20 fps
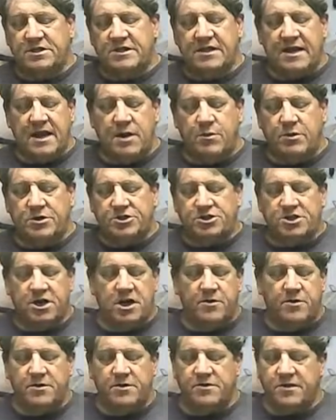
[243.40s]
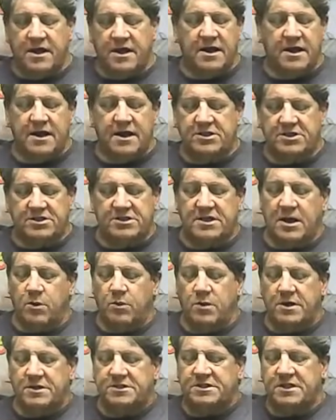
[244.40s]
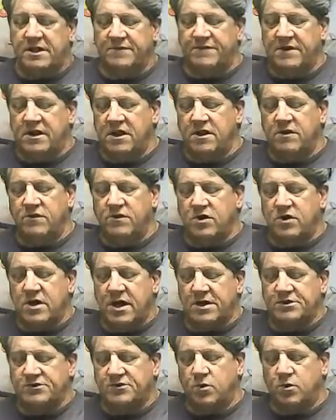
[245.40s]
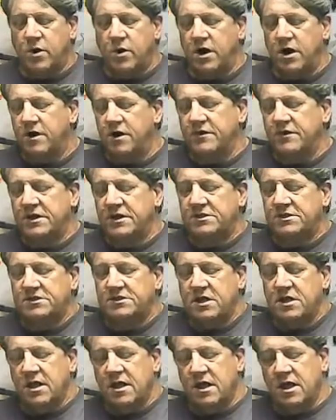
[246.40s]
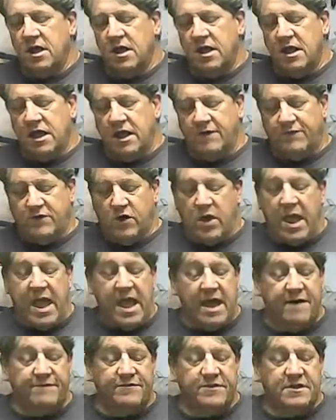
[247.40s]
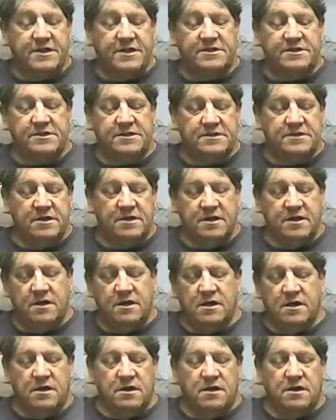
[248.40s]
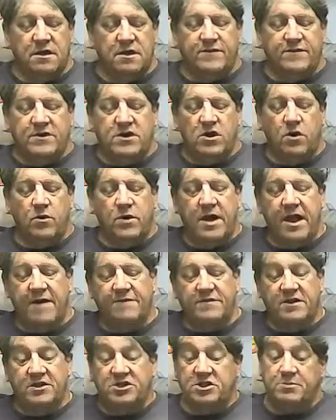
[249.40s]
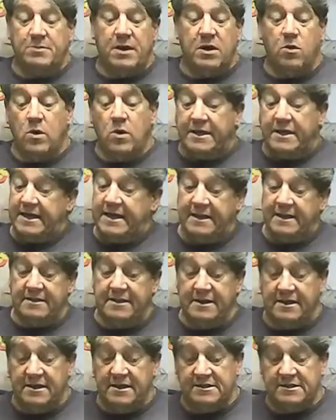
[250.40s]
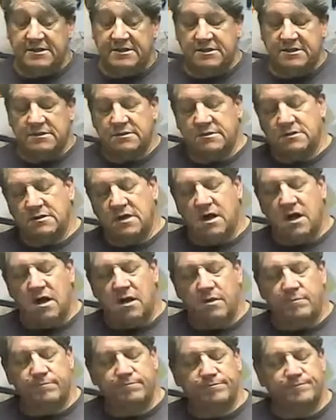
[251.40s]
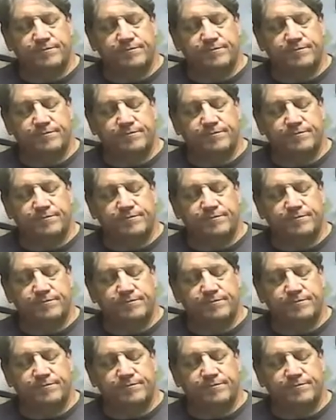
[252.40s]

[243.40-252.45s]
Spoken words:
today I want to share with you, and just I want to see if any of you guys are aware of this. If you have this, if you don't have this, you may want to get this. And